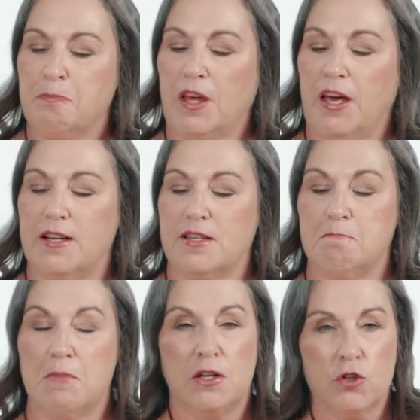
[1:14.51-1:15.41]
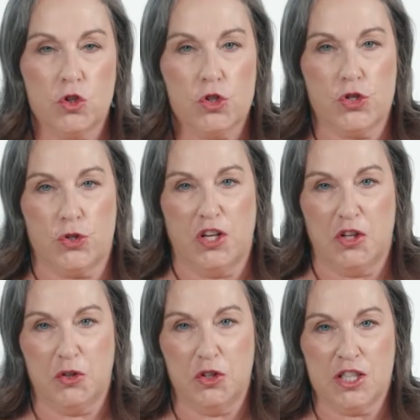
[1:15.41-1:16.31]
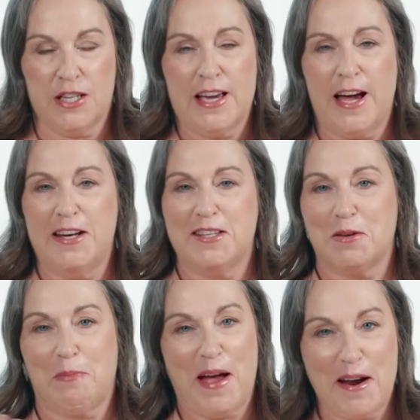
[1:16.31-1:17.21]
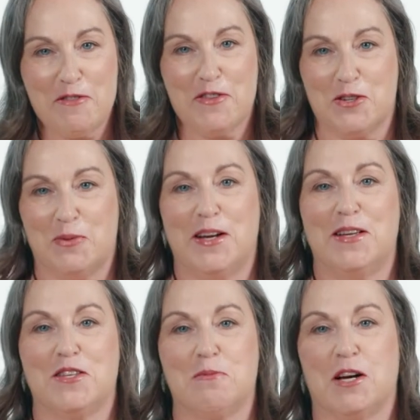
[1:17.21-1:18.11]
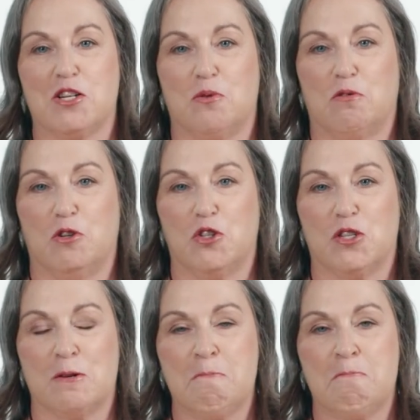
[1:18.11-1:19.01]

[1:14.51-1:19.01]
it has a mineral stony note, and it's a perfect wine to match with foods.